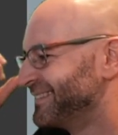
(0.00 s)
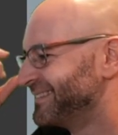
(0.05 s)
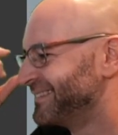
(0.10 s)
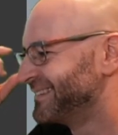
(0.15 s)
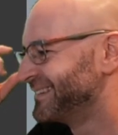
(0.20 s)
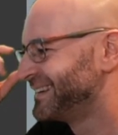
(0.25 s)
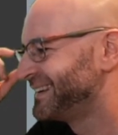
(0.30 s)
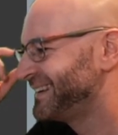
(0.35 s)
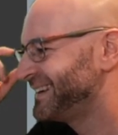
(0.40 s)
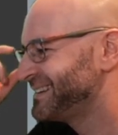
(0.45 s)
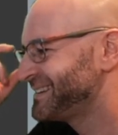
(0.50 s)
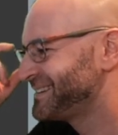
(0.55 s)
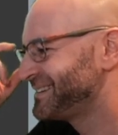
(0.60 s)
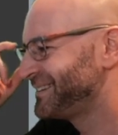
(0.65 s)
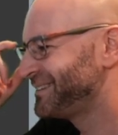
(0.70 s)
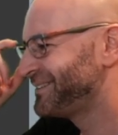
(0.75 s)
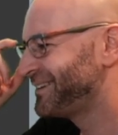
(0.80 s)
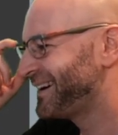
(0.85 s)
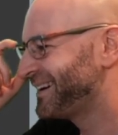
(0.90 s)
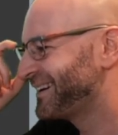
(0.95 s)
He has a
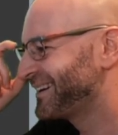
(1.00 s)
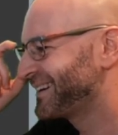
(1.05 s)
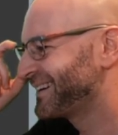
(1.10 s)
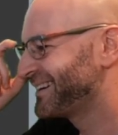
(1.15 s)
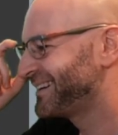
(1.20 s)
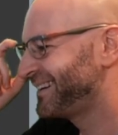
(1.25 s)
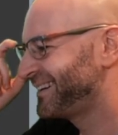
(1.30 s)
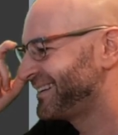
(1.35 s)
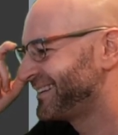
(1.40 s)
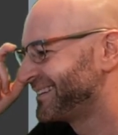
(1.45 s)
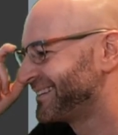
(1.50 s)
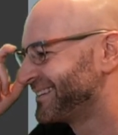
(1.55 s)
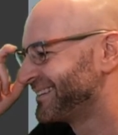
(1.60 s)
new haircut.